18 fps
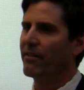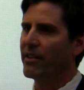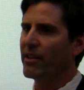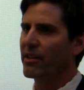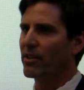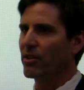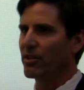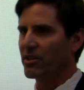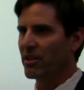
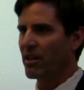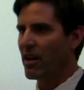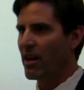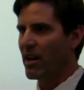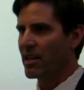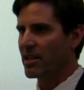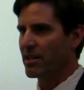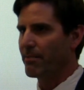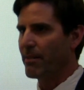vehicles
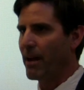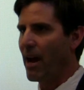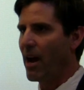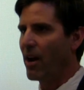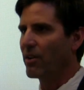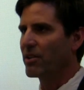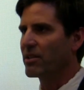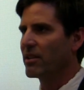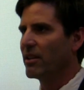cause
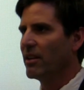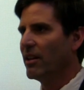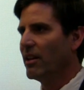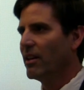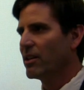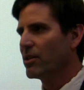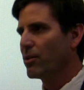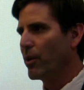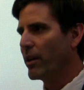about
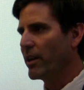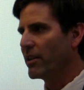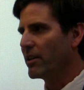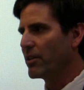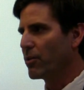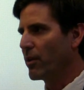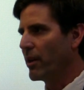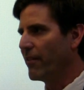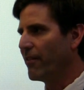20
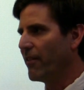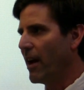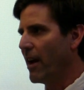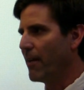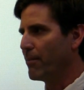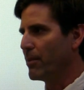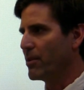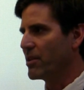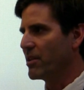to
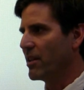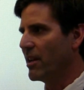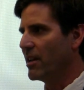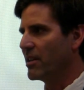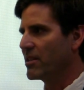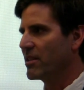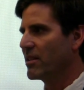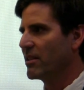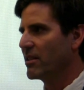
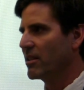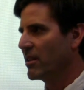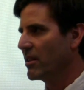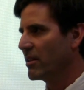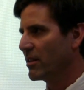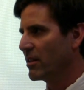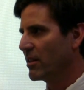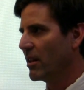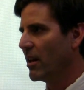
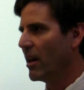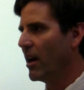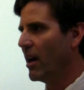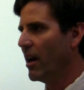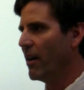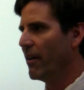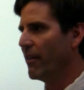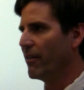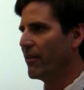
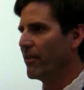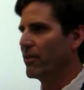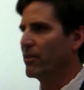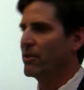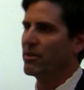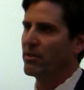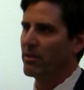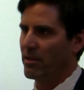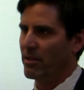
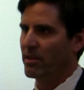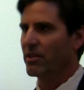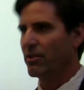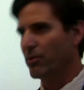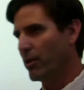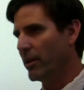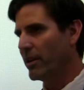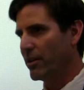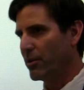
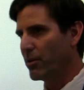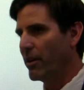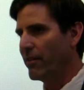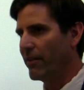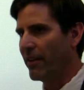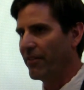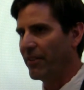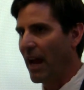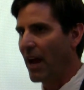
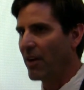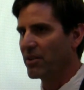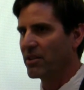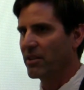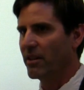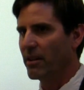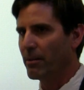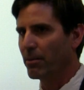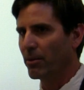
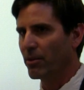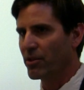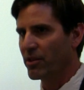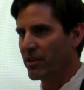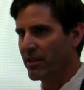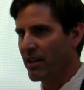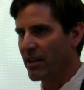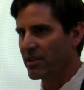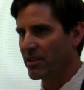25,000 air
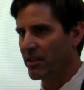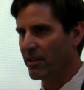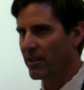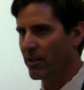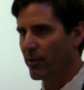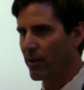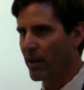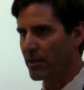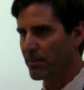pollution deaths in
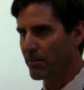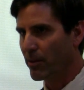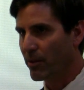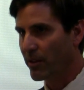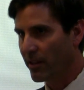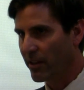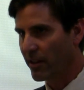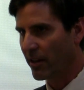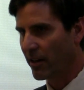the U.S.
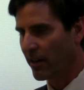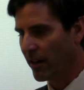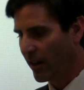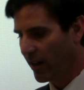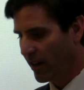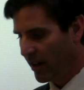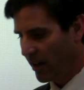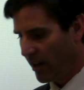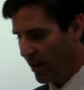per year,